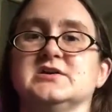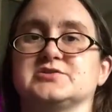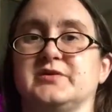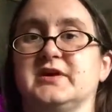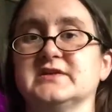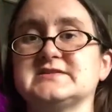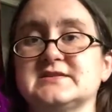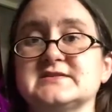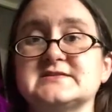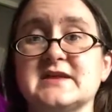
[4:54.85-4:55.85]
So he gets to
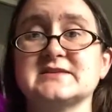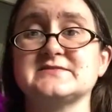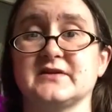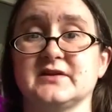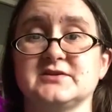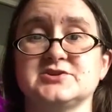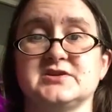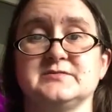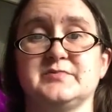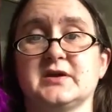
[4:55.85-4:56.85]
this next village.
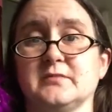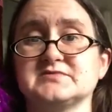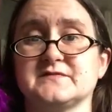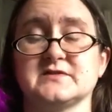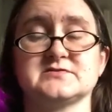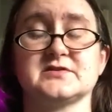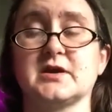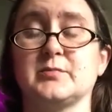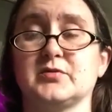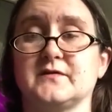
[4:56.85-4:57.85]
He becomes friends with a
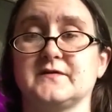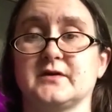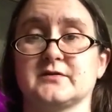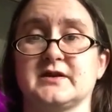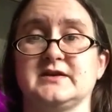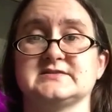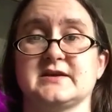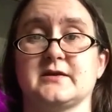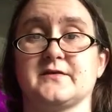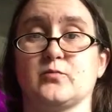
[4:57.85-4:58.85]
couple of the other kids
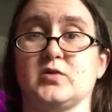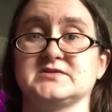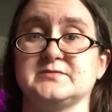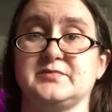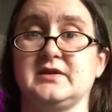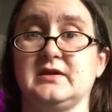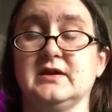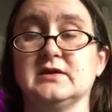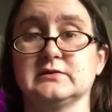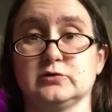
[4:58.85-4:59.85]
there that want to be
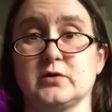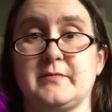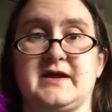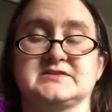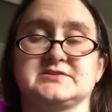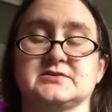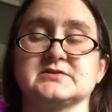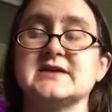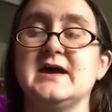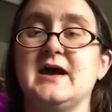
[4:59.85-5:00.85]
lore masters.